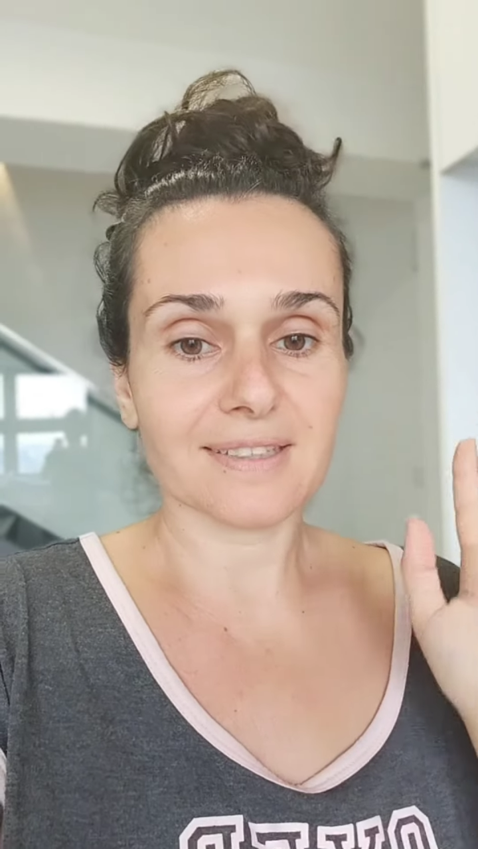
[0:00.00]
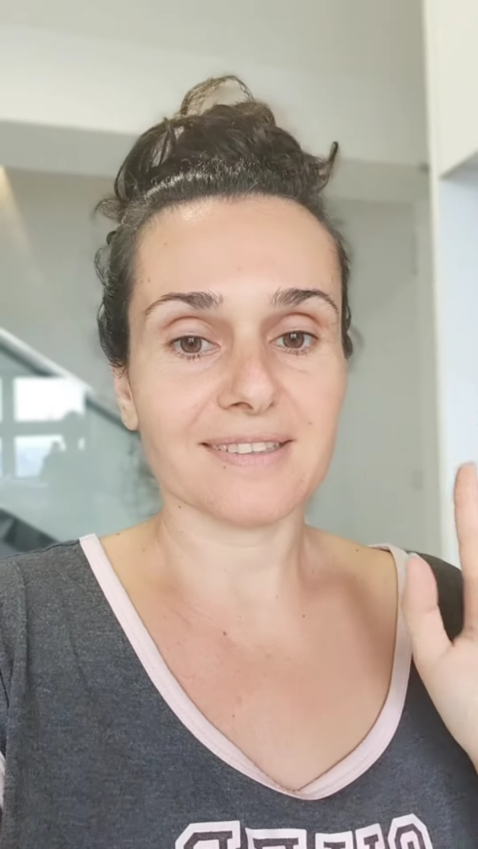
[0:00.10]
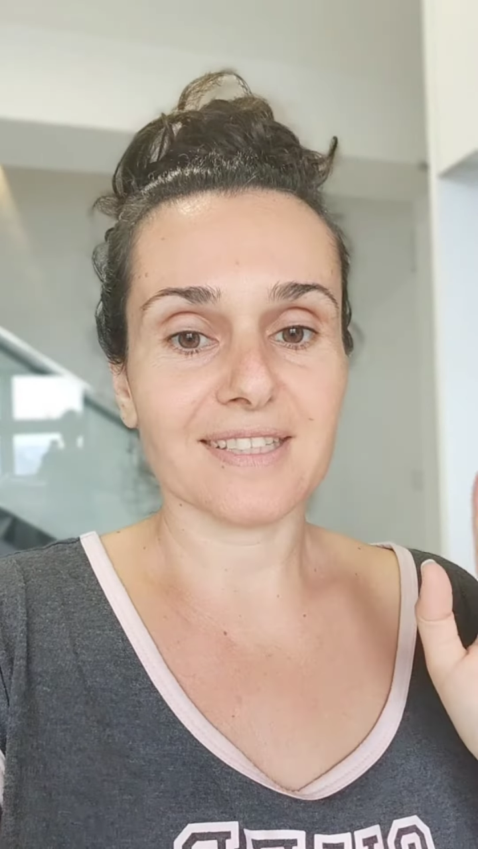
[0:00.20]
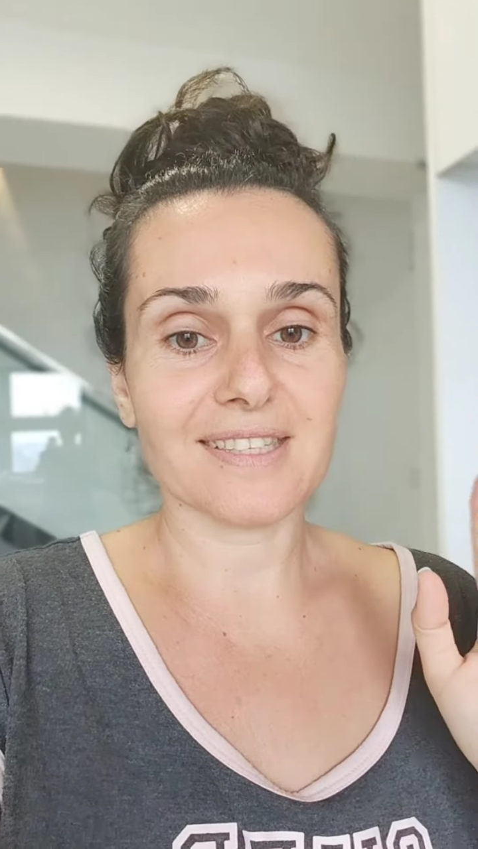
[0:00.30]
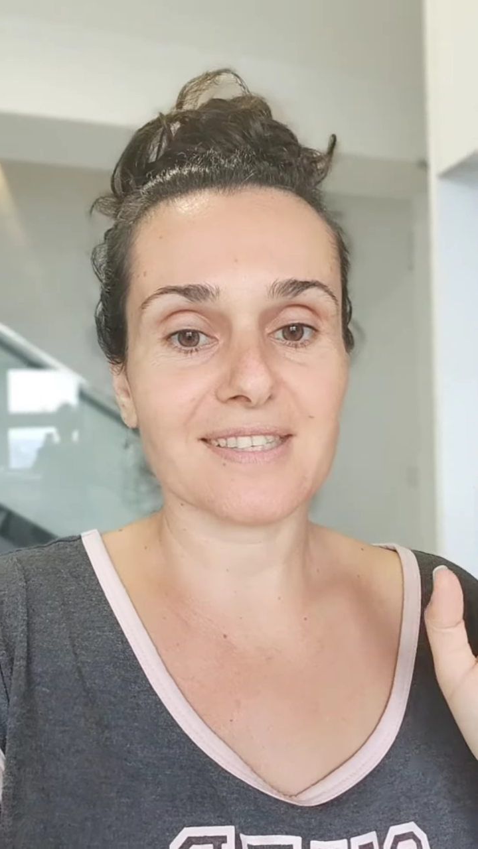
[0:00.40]

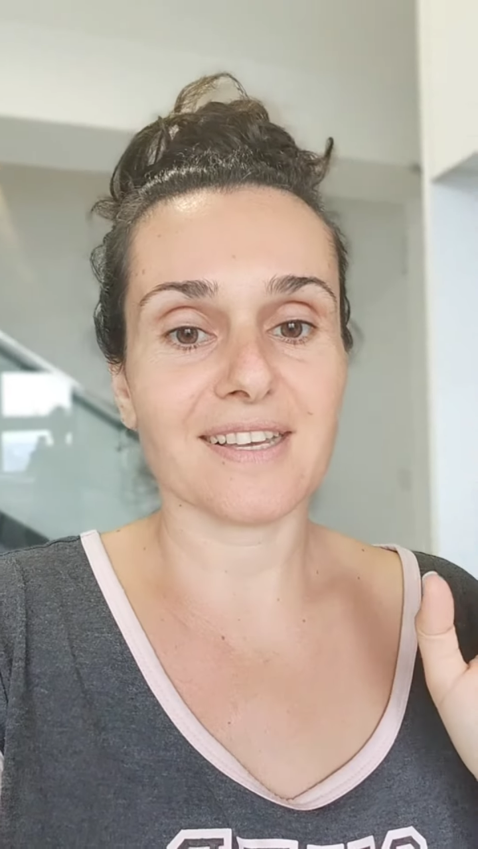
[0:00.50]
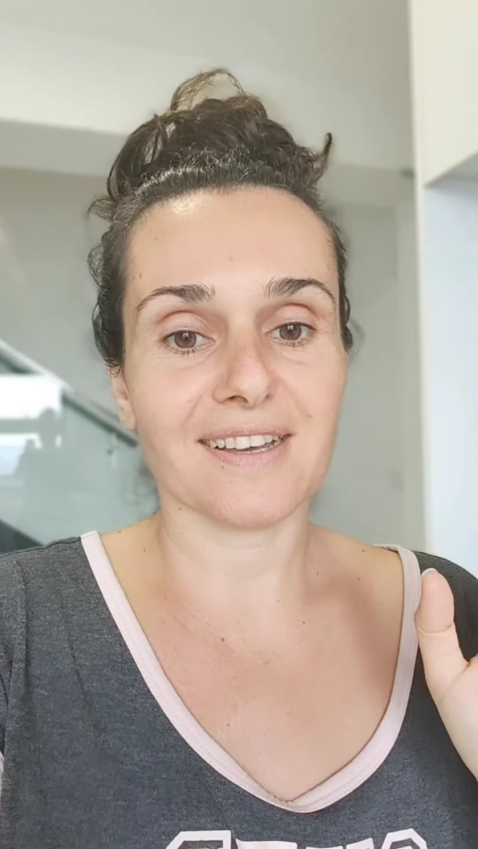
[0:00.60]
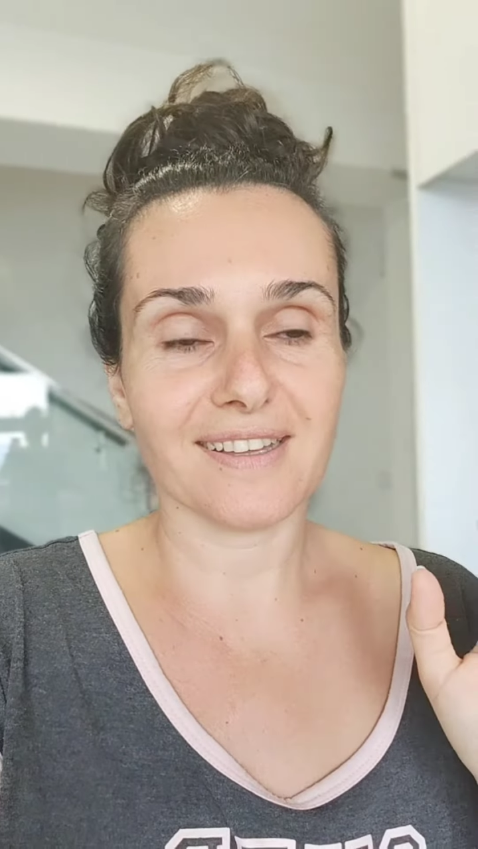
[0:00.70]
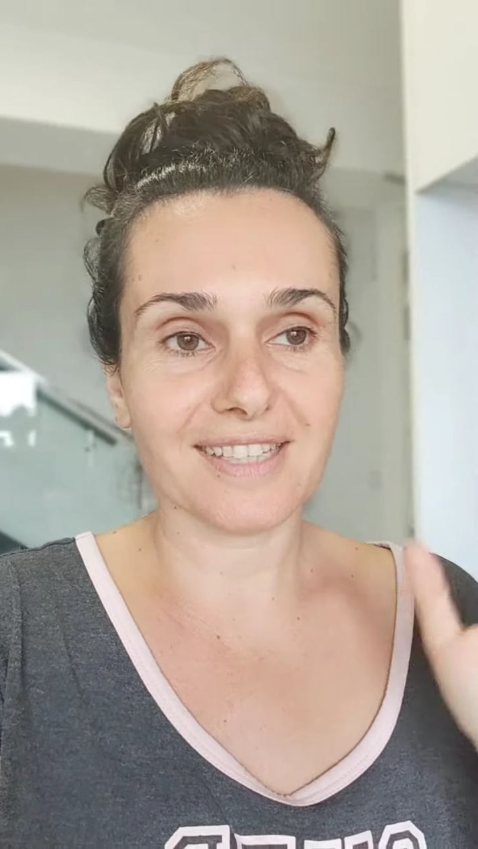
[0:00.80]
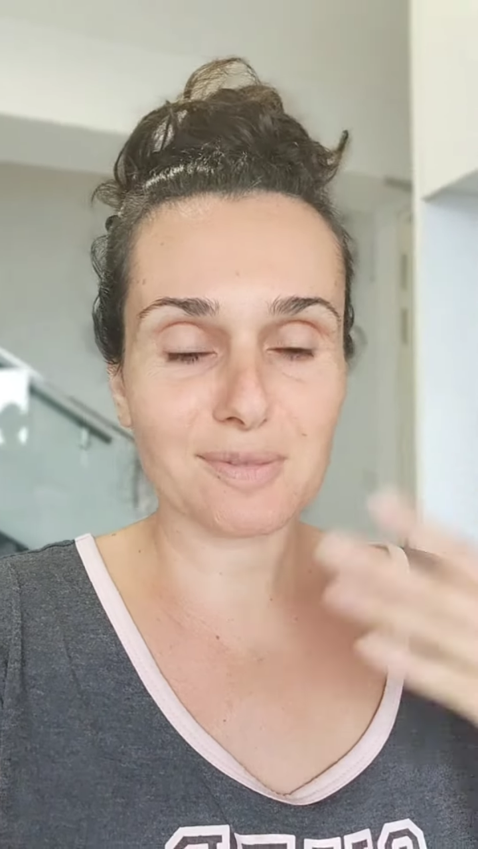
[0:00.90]

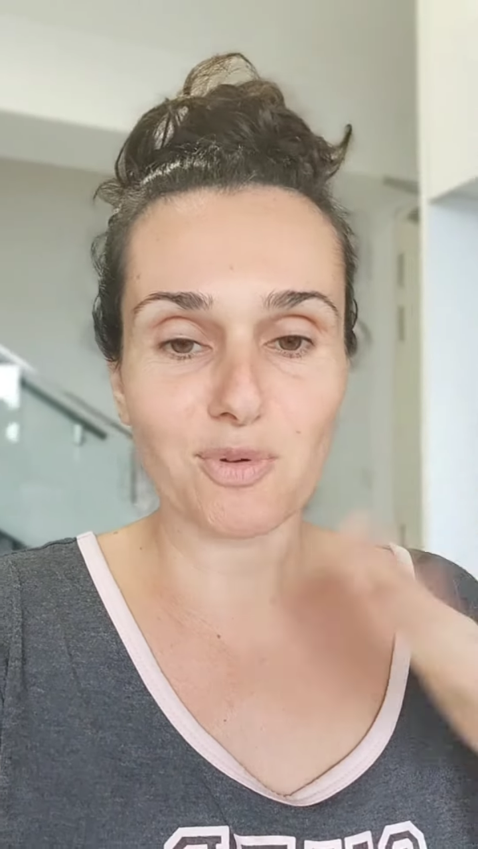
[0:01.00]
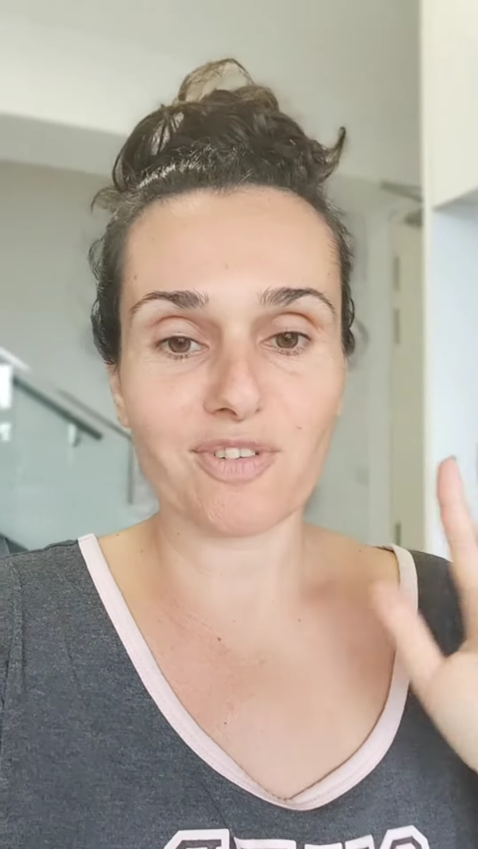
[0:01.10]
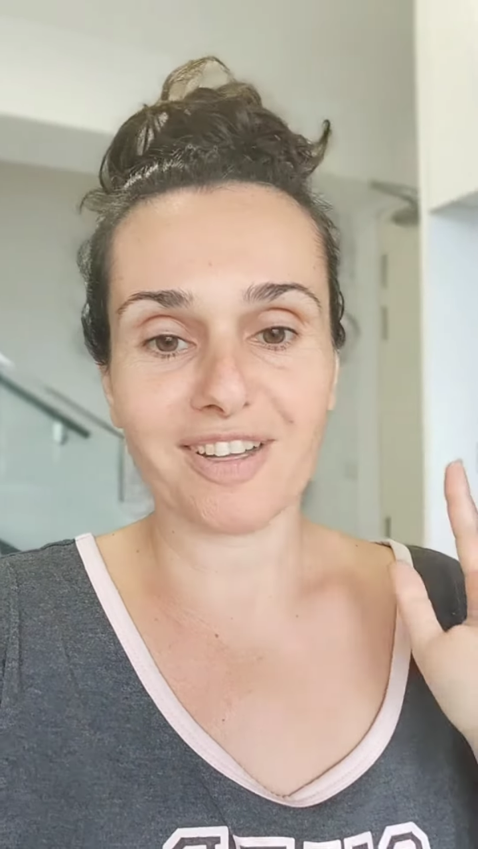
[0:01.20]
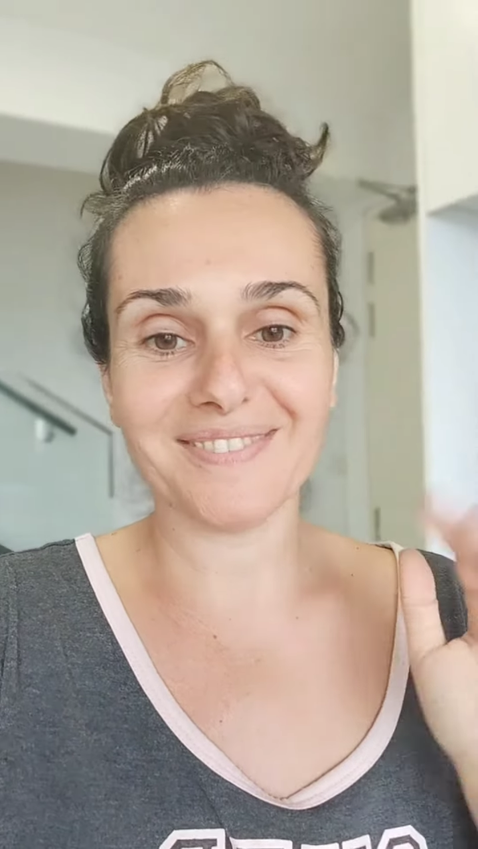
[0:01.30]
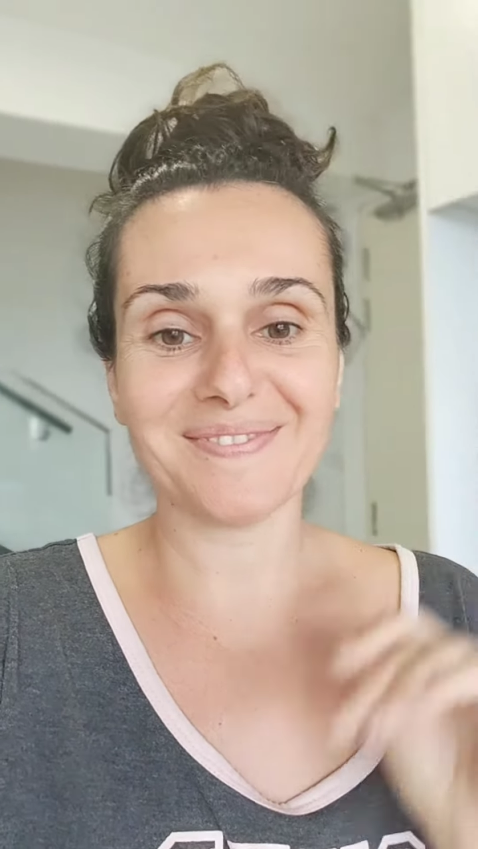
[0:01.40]
let's move on.